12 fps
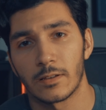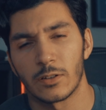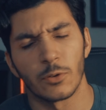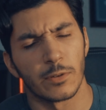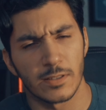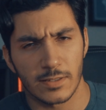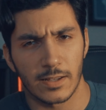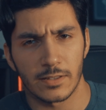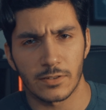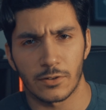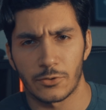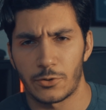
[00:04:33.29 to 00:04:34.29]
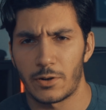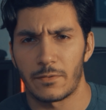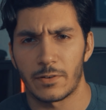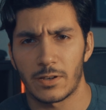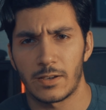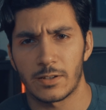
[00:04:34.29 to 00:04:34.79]
new insights on
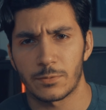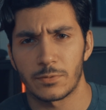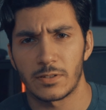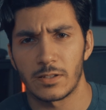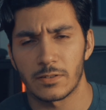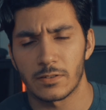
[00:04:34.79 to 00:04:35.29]
your expertise.